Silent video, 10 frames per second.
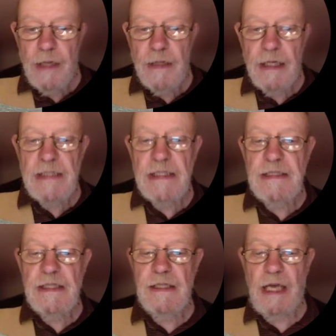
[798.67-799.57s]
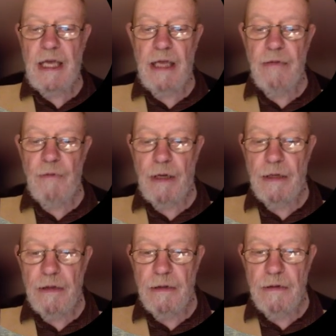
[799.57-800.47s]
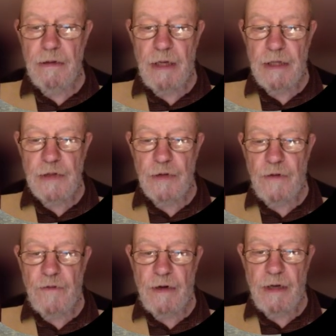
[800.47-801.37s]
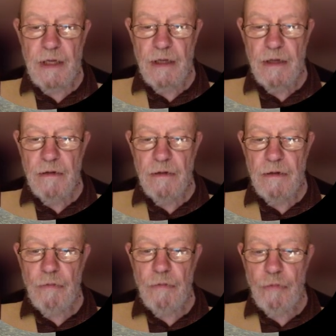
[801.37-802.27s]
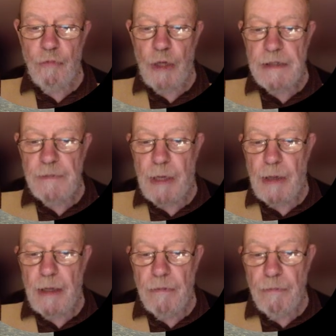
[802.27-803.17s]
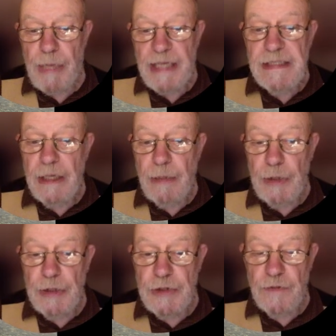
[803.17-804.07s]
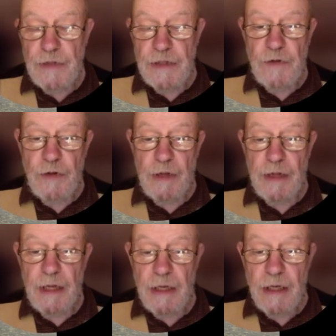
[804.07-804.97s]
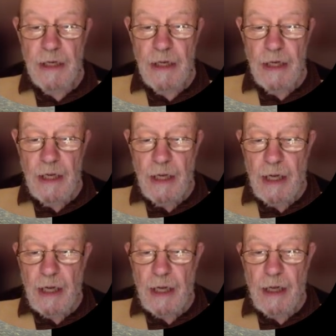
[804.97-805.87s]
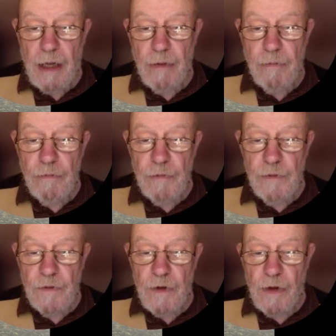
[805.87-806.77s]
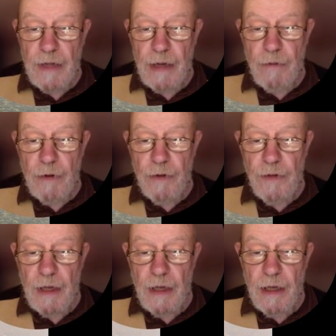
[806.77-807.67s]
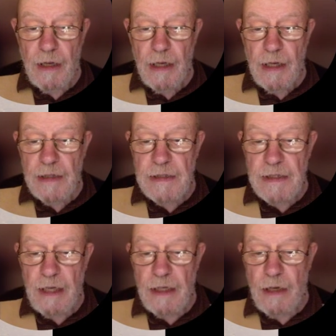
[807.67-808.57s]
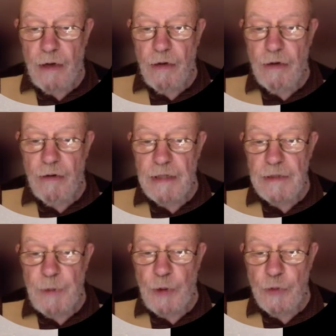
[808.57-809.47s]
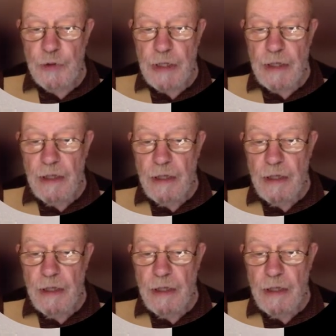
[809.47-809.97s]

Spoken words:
This is the day when I took what is my best image of this view, I think. We've got that one there, a slightly longer exposure,